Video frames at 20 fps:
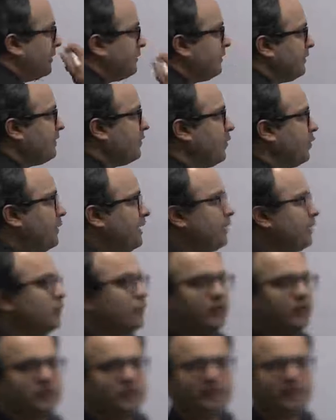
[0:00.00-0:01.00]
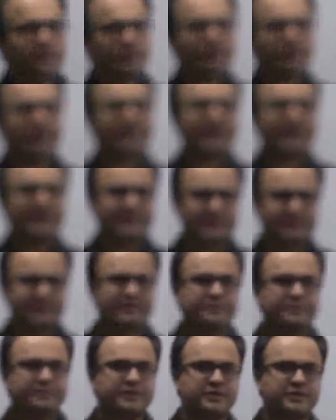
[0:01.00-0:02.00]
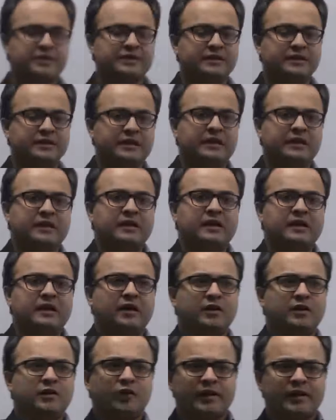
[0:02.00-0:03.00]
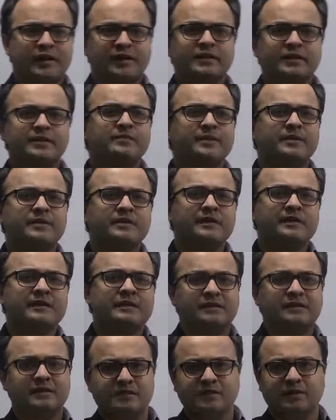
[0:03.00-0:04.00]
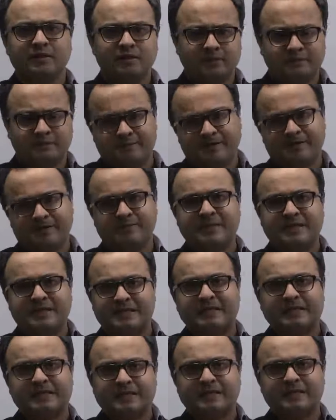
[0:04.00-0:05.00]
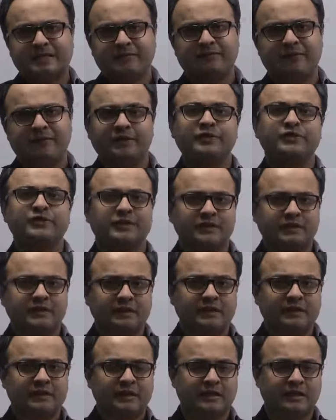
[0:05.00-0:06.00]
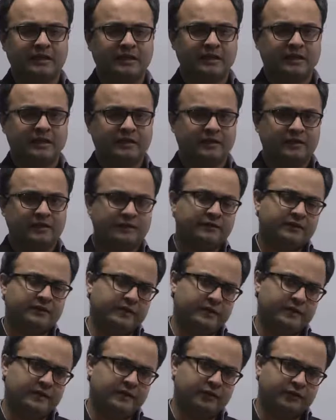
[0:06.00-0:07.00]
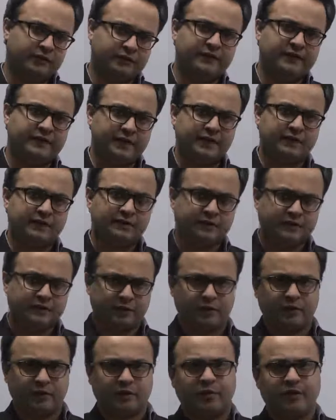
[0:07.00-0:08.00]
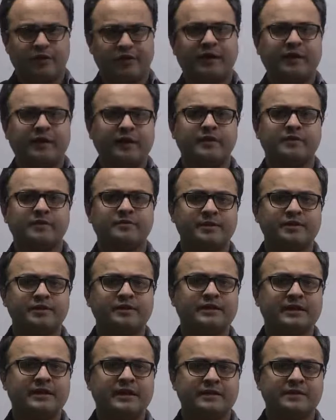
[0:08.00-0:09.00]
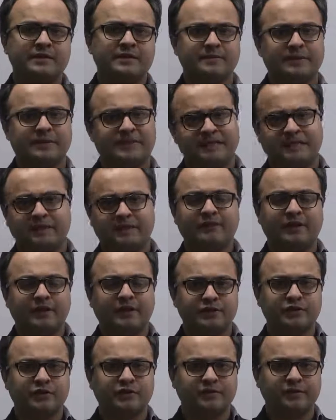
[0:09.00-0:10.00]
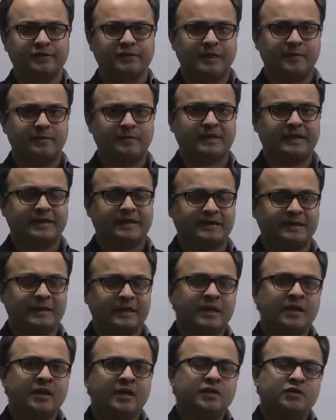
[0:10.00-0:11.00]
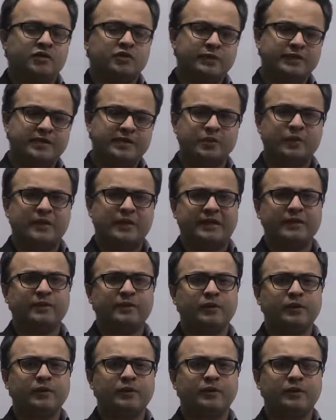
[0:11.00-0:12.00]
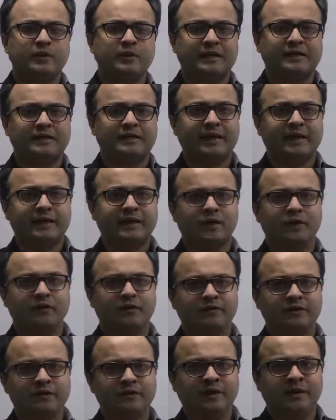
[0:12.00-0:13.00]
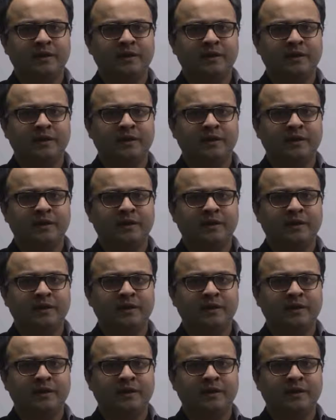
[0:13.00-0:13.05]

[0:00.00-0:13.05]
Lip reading: before we go on to a quadratic expression, it turns out is basically a function of the variable. A quadratic expression in x is basically a function of the variable x. So we just quickly want to look at the idea of a